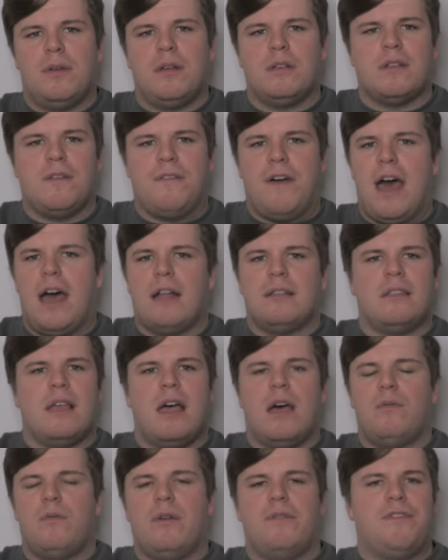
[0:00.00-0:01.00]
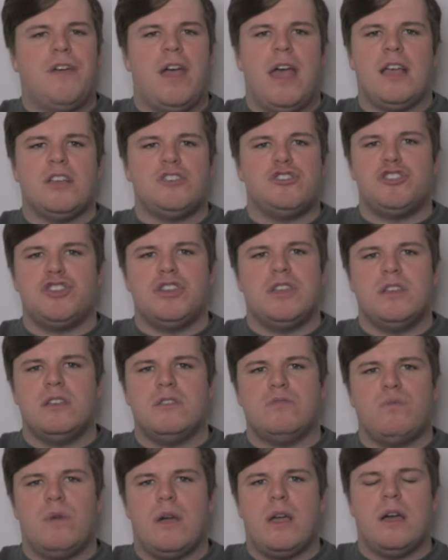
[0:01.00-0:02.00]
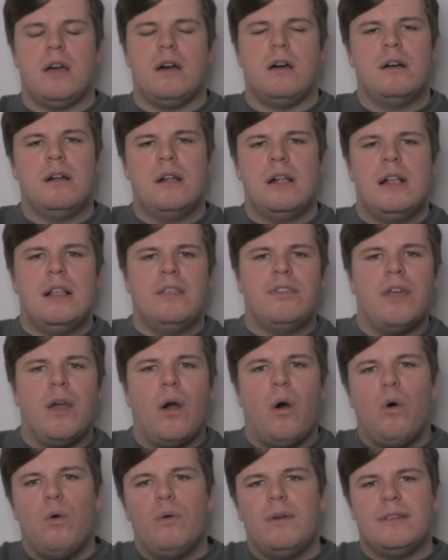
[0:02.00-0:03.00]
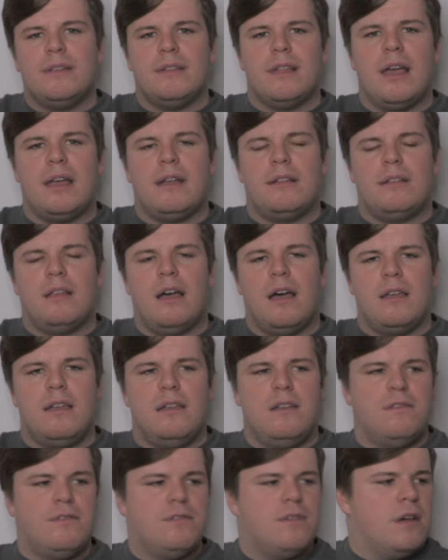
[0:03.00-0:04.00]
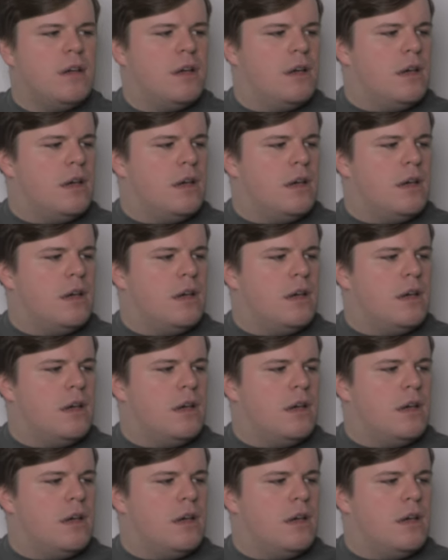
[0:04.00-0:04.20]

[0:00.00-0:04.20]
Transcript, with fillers: Because I've had that with S Gs where they always neck dive.